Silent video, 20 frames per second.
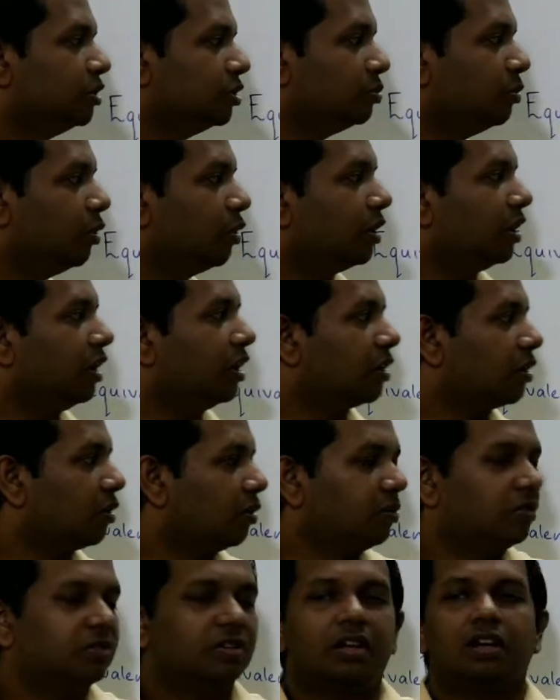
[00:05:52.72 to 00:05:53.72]
much more
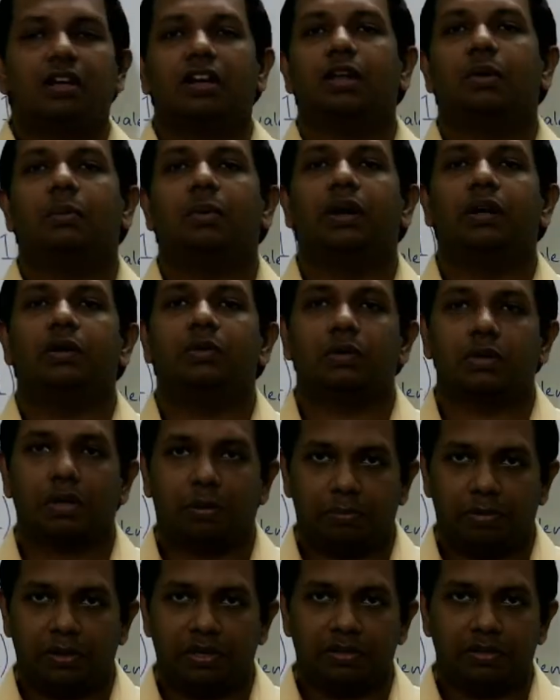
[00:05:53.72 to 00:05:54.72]
electrons are required to
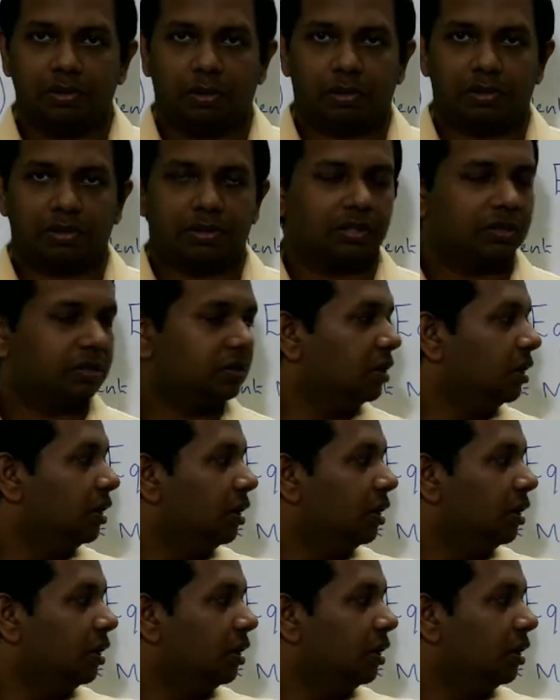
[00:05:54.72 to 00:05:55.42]
complete the octet